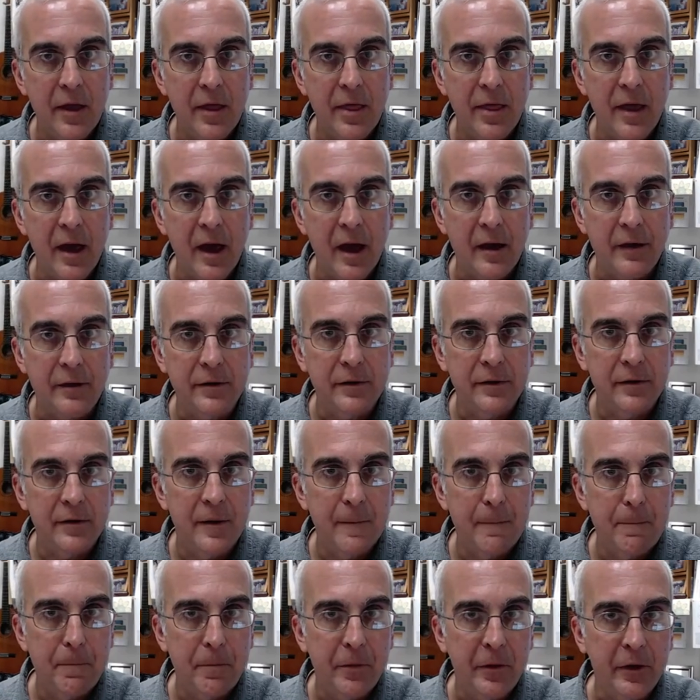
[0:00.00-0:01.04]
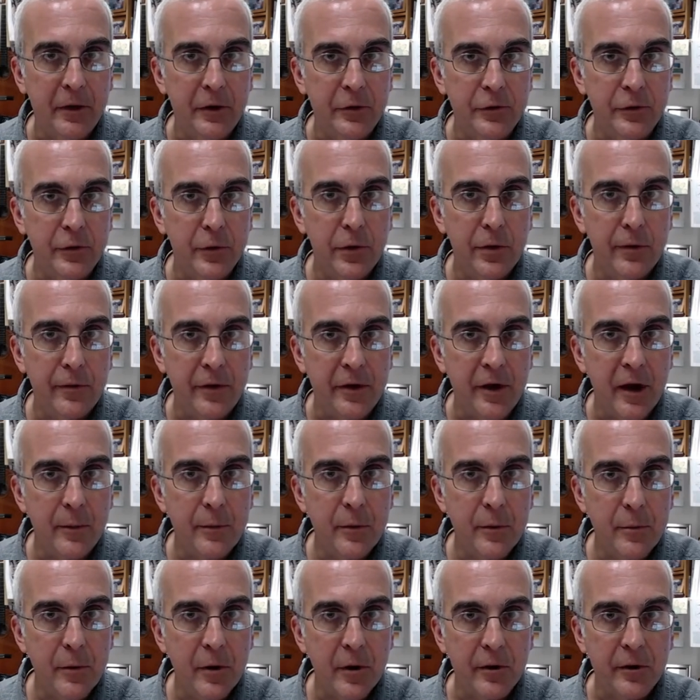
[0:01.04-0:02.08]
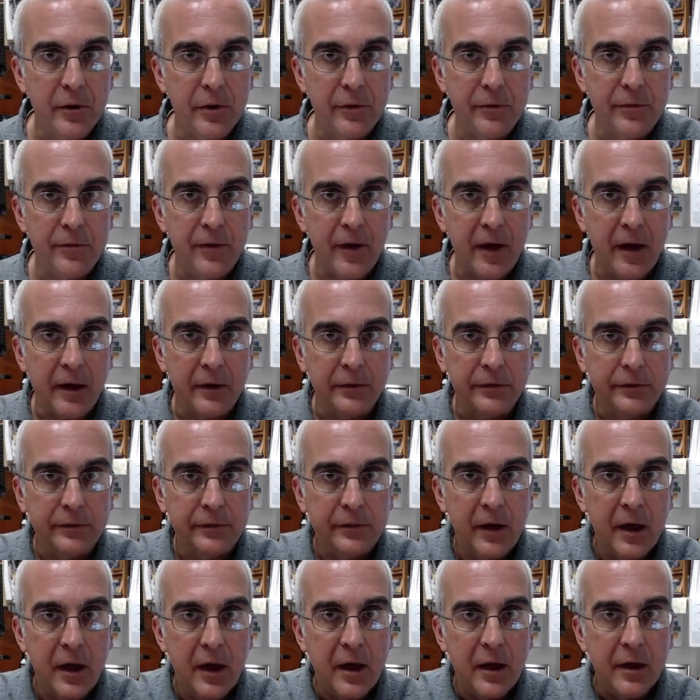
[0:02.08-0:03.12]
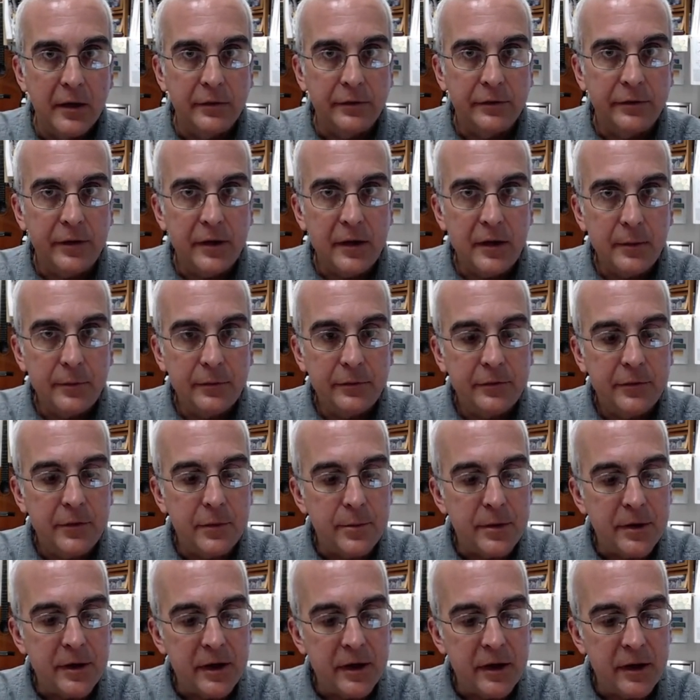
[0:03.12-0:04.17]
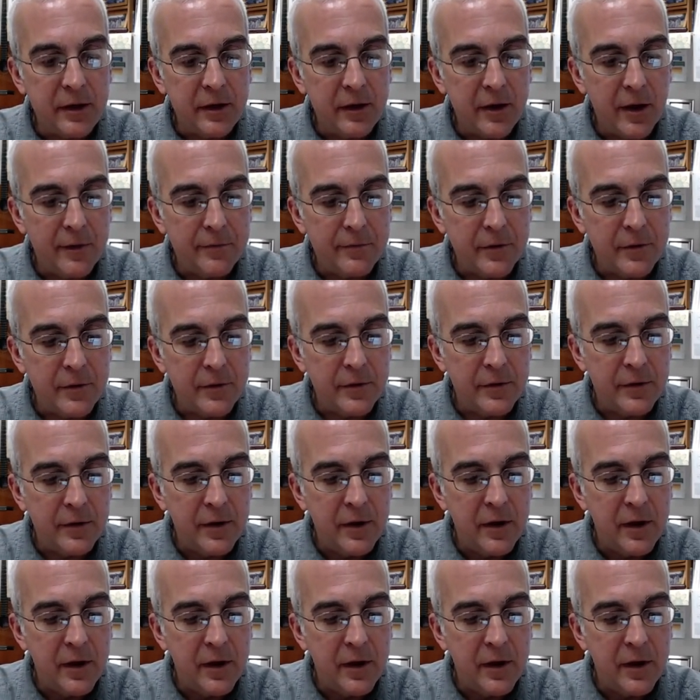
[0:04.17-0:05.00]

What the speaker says: that the control of the upper part of the face seems to be governed